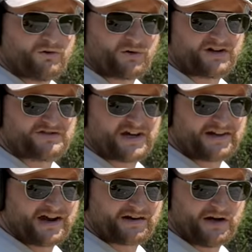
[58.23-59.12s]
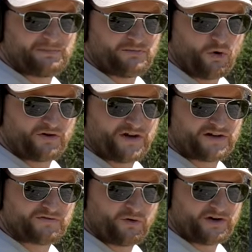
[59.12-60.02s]
We're going to take out a couple of more
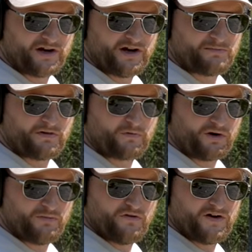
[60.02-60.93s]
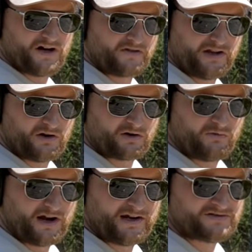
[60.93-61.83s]
things for you here before we move on to the longer
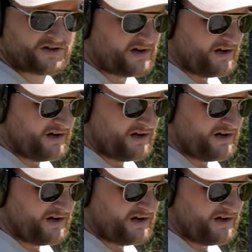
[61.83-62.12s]
range.